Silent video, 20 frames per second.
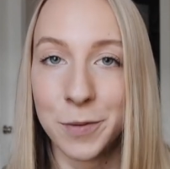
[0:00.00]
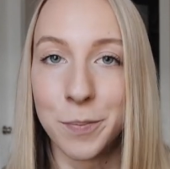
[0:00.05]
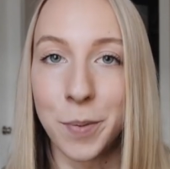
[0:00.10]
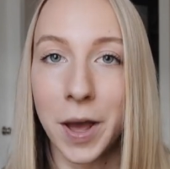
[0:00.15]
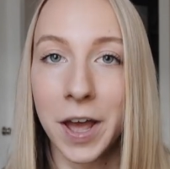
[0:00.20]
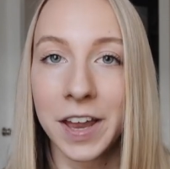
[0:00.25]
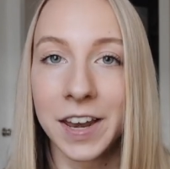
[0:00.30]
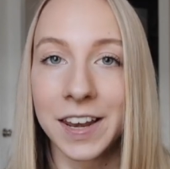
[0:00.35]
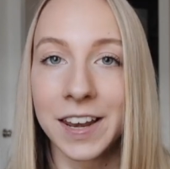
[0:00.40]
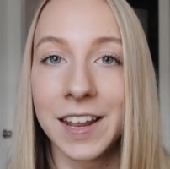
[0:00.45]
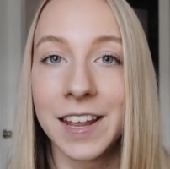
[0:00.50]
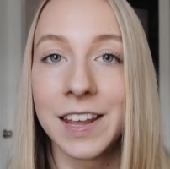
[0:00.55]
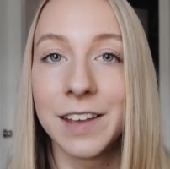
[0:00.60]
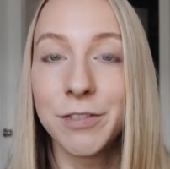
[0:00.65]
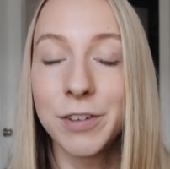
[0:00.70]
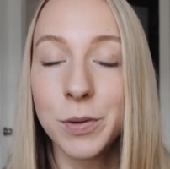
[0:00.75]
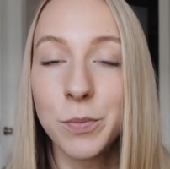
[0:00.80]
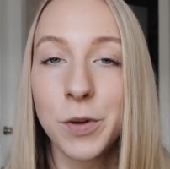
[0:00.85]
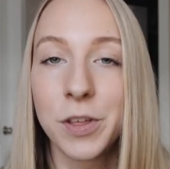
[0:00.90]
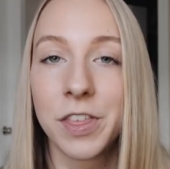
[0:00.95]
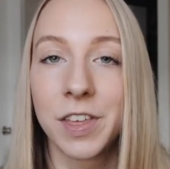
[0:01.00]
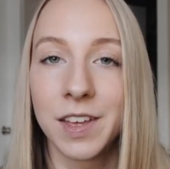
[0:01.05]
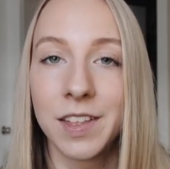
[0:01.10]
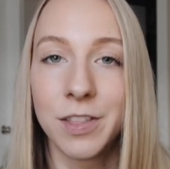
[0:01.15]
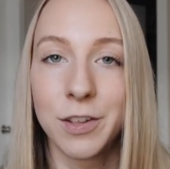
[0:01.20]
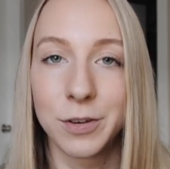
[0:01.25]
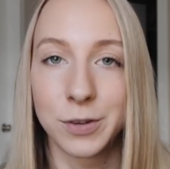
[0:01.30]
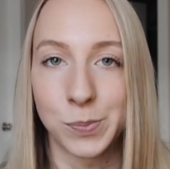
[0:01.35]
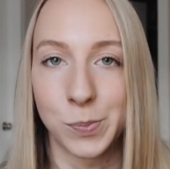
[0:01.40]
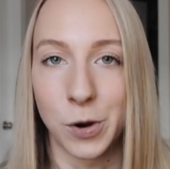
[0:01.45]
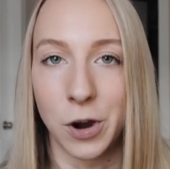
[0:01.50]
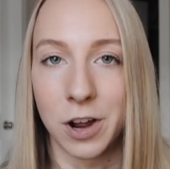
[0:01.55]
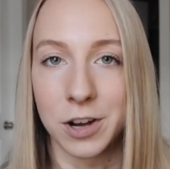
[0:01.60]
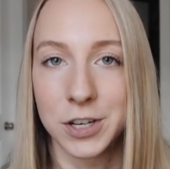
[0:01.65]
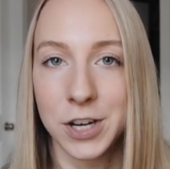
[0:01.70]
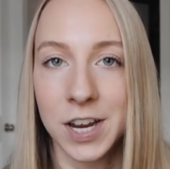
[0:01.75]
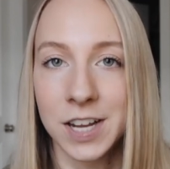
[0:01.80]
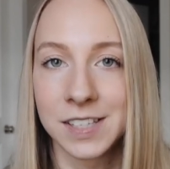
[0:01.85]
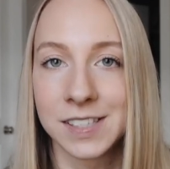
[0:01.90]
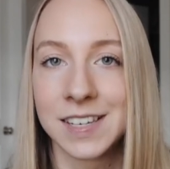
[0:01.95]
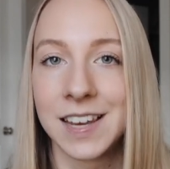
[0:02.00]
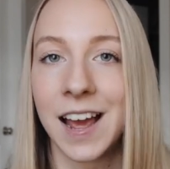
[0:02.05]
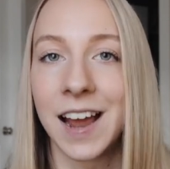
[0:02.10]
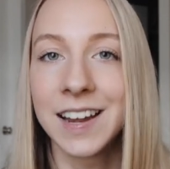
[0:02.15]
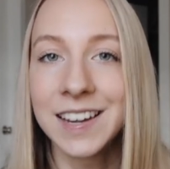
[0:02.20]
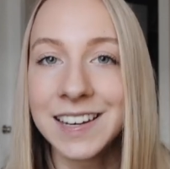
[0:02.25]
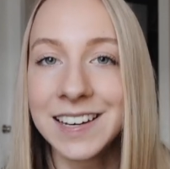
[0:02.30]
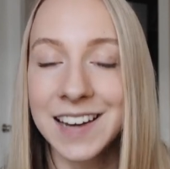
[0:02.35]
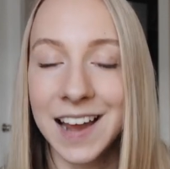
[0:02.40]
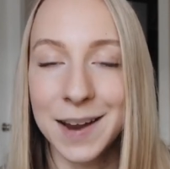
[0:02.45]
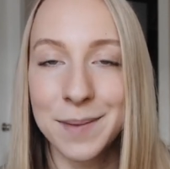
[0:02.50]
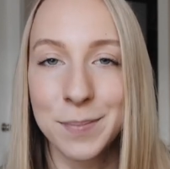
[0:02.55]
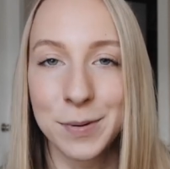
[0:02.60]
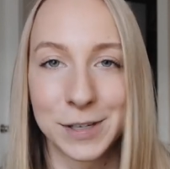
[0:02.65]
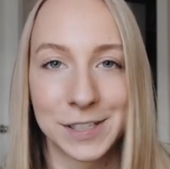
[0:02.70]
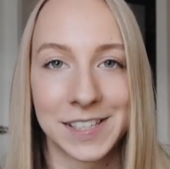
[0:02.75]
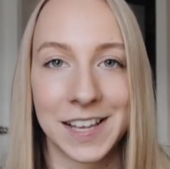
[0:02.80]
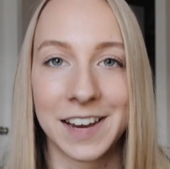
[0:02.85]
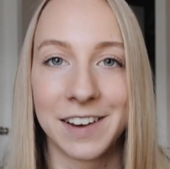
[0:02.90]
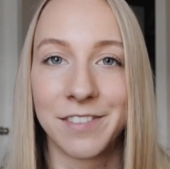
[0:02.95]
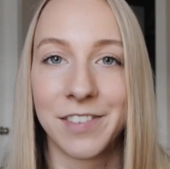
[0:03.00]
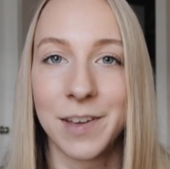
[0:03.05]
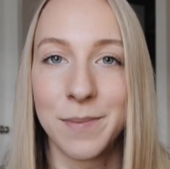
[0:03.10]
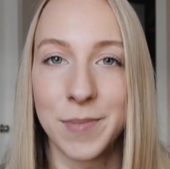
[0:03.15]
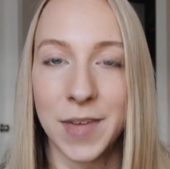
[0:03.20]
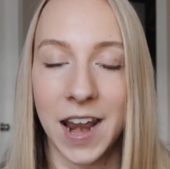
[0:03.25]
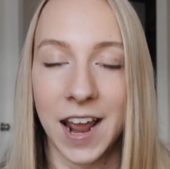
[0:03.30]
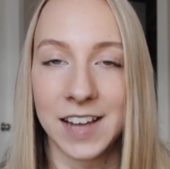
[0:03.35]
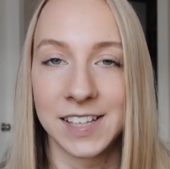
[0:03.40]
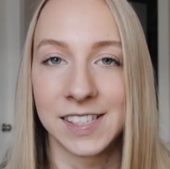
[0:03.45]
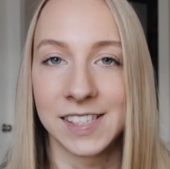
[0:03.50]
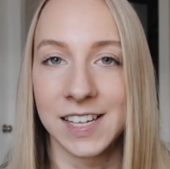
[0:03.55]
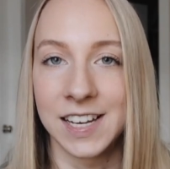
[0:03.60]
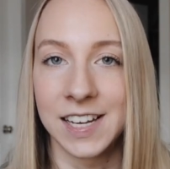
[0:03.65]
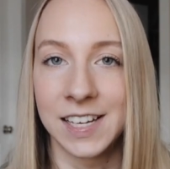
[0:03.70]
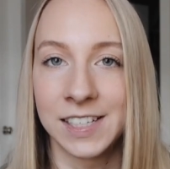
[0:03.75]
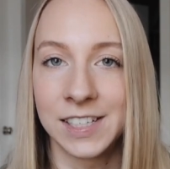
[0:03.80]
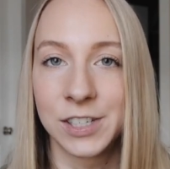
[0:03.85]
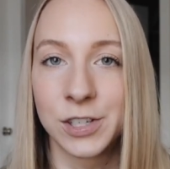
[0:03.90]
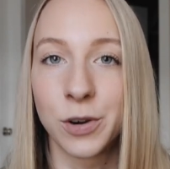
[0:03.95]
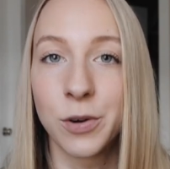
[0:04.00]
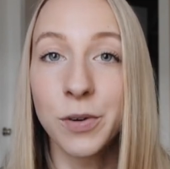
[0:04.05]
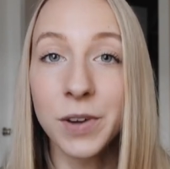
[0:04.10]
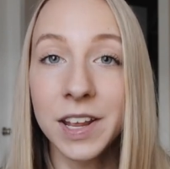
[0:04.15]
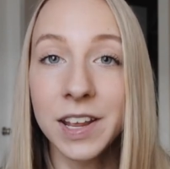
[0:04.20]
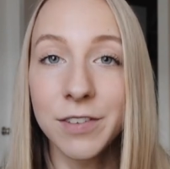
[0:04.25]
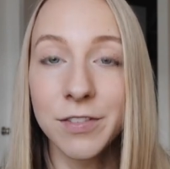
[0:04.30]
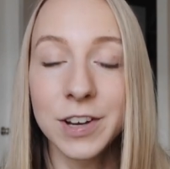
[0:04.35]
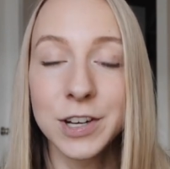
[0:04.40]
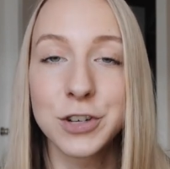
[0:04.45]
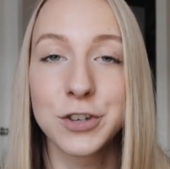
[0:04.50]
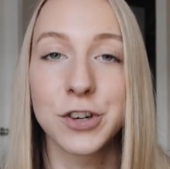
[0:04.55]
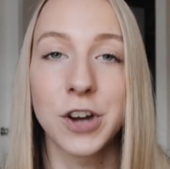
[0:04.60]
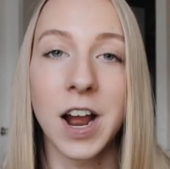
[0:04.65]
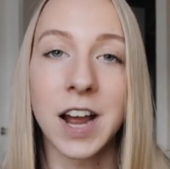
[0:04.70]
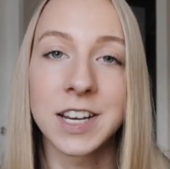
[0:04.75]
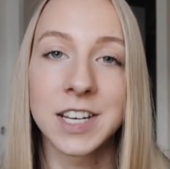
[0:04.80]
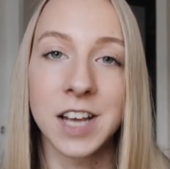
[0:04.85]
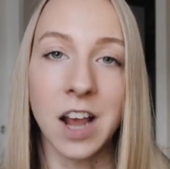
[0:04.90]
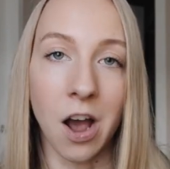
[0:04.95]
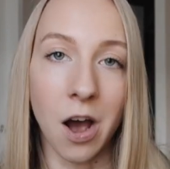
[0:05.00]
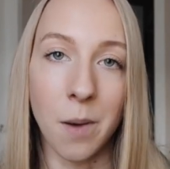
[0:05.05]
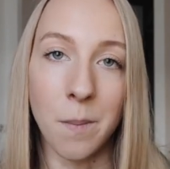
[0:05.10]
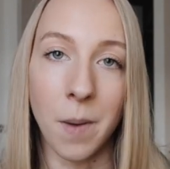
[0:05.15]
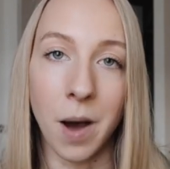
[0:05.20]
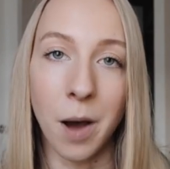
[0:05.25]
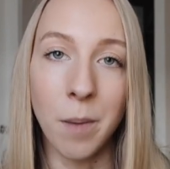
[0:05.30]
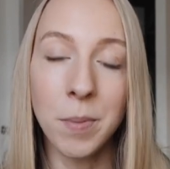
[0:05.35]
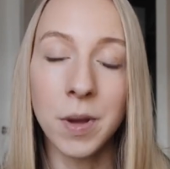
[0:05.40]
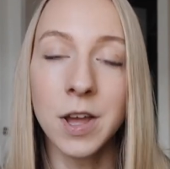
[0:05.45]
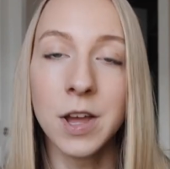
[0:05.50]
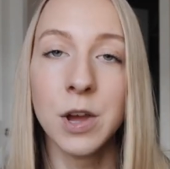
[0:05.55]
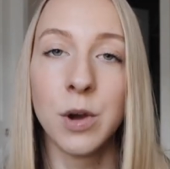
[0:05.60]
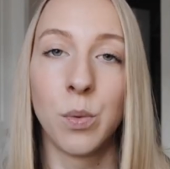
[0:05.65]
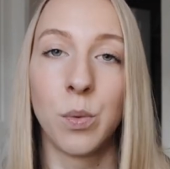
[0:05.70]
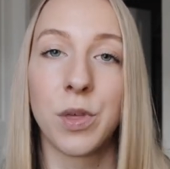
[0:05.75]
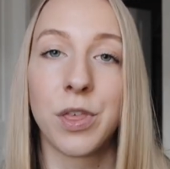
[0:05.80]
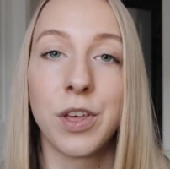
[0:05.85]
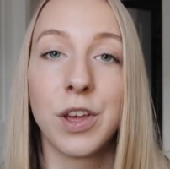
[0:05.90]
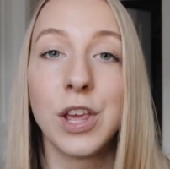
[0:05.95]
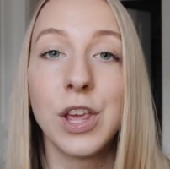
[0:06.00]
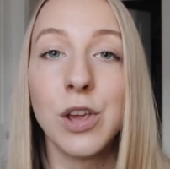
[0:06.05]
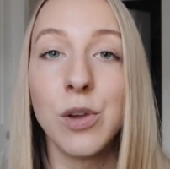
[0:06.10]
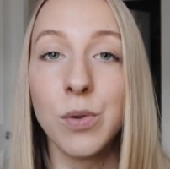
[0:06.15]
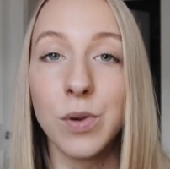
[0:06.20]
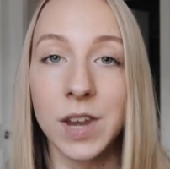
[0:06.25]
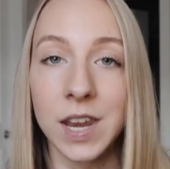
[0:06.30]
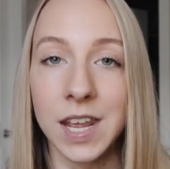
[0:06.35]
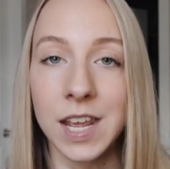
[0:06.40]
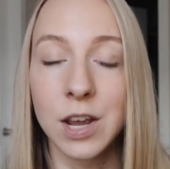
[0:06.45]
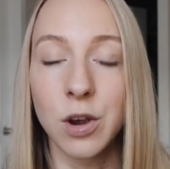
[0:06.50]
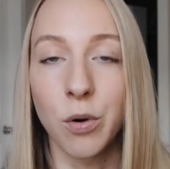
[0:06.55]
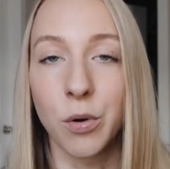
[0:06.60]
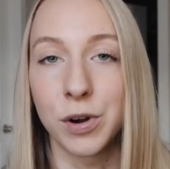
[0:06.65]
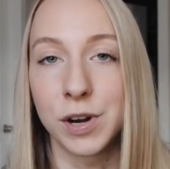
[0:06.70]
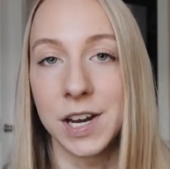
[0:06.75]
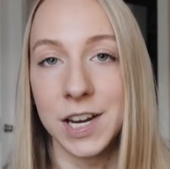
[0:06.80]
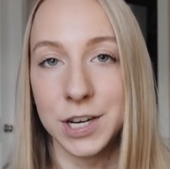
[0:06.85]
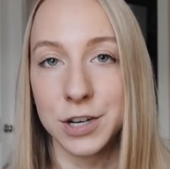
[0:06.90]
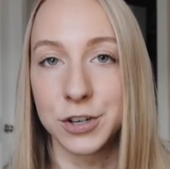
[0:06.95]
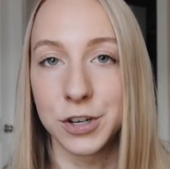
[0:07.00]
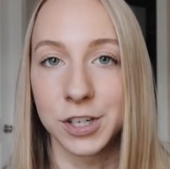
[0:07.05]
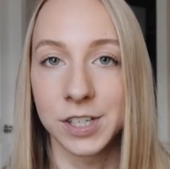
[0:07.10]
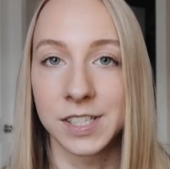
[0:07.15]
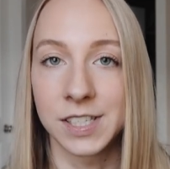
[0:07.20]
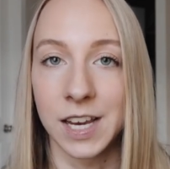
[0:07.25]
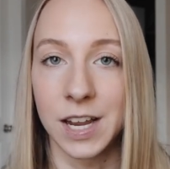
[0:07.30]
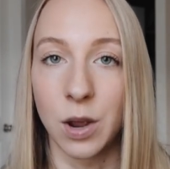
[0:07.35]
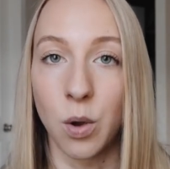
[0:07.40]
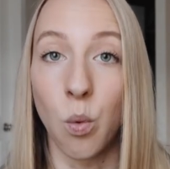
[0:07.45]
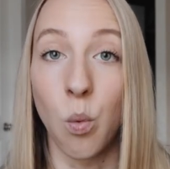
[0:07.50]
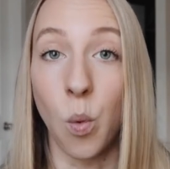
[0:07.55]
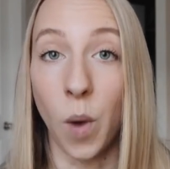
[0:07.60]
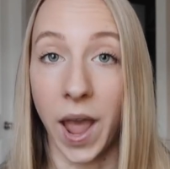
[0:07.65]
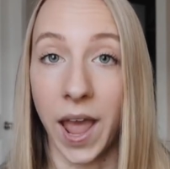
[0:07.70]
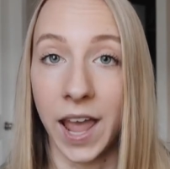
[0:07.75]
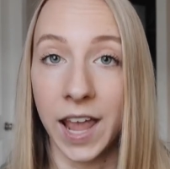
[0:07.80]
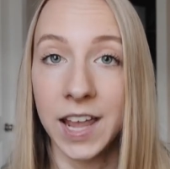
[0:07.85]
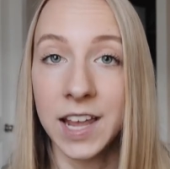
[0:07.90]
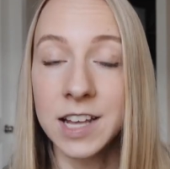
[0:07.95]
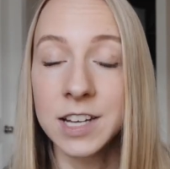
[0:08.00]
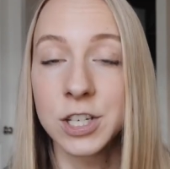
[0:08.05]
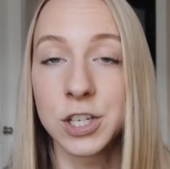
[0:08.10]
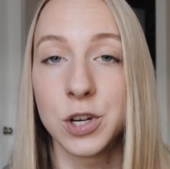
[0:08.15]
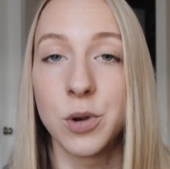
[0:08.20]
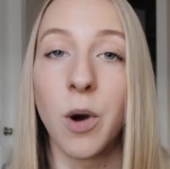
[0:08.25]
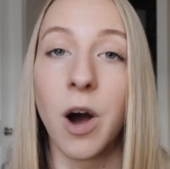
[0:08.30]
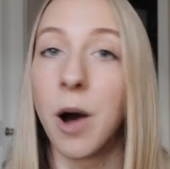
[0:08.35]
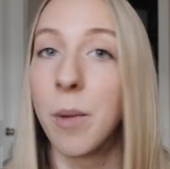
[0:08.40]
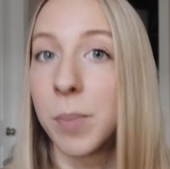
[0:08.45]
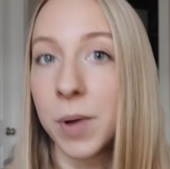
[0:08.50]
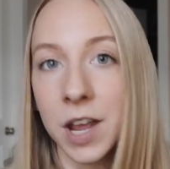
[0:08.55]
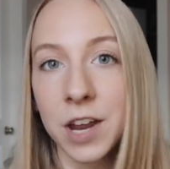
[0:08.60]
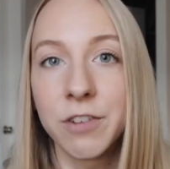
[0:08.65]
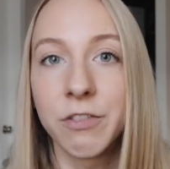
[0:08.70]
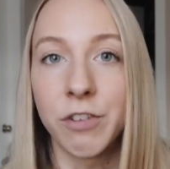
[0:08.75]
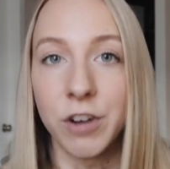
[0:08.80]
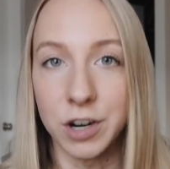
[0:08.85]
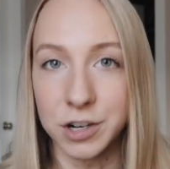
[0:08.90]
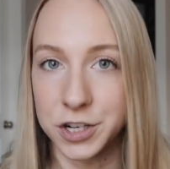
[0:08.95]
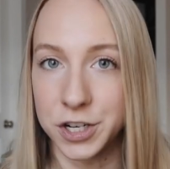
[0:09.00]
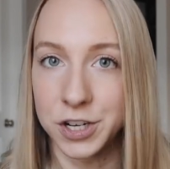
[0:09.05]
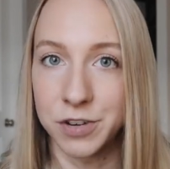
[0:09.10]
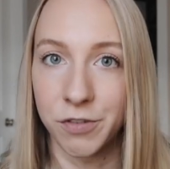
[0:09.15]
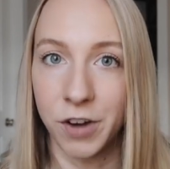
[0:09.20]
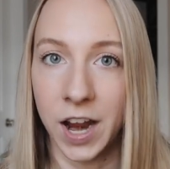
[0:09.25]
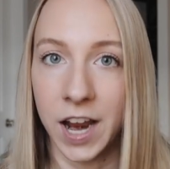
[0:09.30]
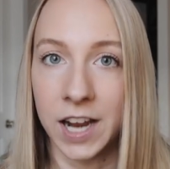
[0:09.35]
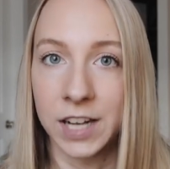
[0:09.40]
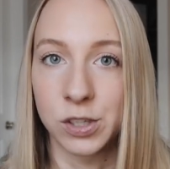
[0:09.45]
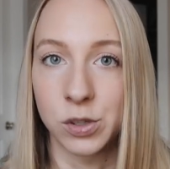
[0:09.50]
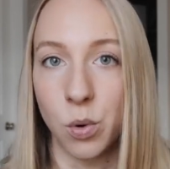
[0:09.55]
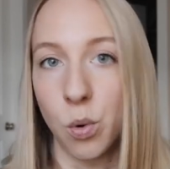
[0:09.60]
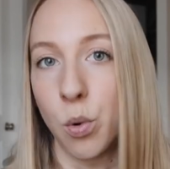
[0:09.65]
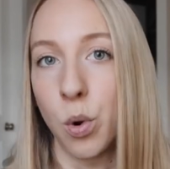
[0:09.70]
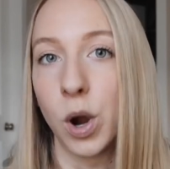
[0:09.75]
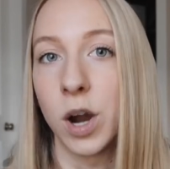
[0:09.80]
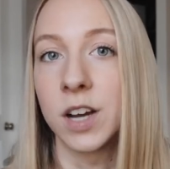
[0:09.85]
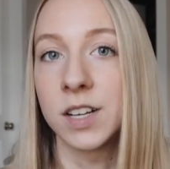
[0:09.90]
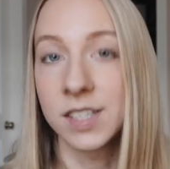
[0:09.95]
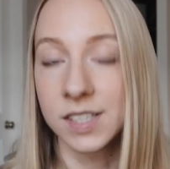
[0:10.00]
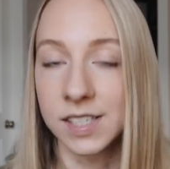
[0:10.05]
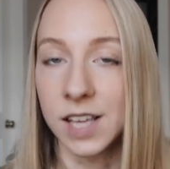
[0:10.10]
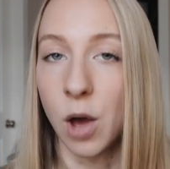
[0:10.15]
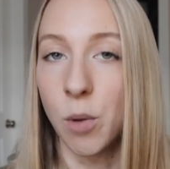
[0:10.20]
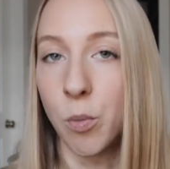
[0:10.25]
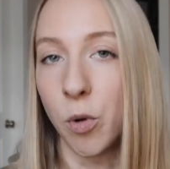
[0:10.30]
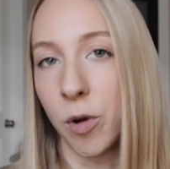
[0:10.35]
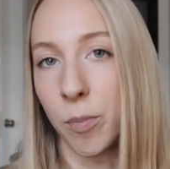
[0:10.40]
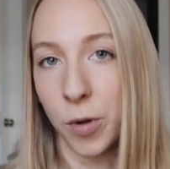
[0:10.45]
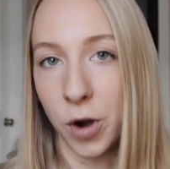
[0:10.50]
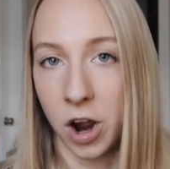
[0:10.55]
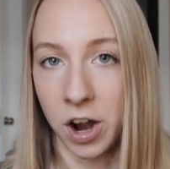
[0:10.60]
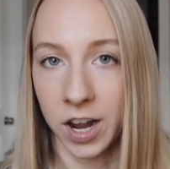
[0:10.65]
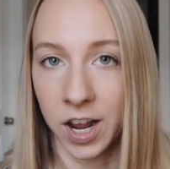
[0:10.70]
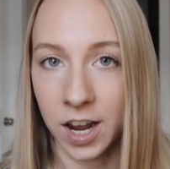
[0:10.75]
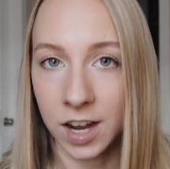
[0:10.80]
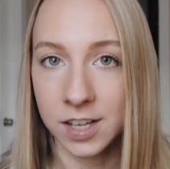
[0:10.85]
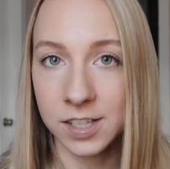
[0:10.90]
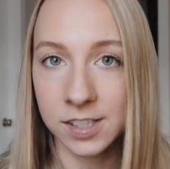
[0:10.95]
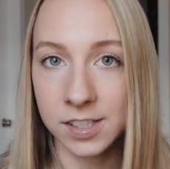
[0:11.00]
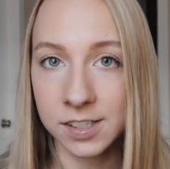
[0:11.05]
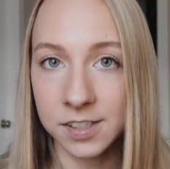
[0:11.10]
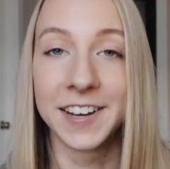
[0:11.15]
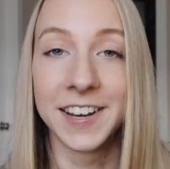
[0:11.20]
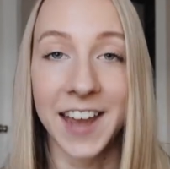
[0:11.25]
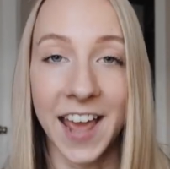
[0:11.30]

But even within those projects, 99% of them that I see don't even try to come up with a unique or interesting way to up conversion rates or sell more products.